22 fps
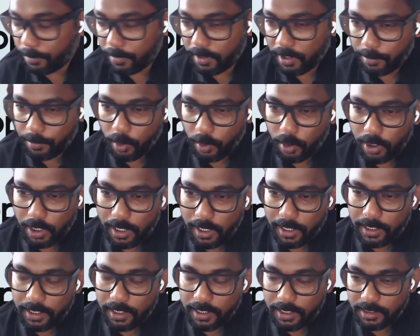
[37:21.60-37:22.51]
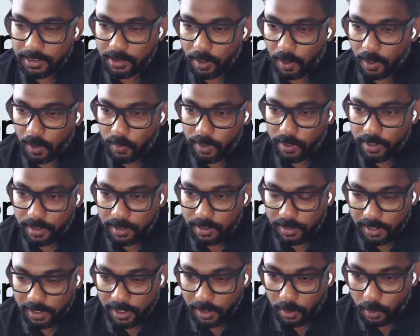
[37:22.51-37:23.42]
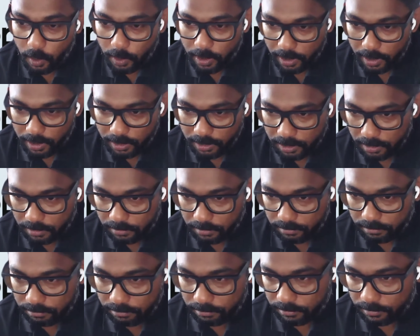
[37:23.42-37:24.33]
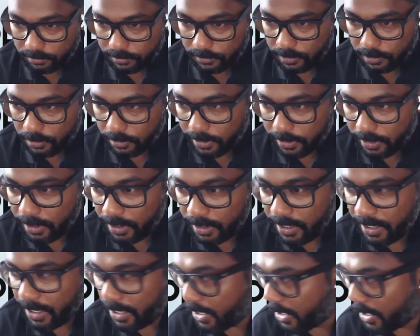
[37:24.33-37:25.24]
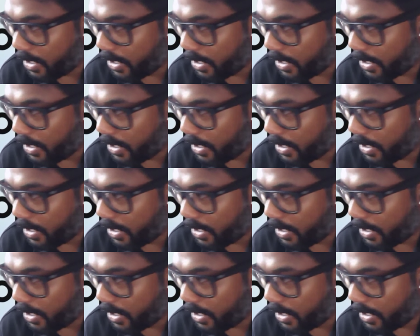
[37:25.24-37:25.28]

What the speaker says: the bottleneck is always the correlation. Okay,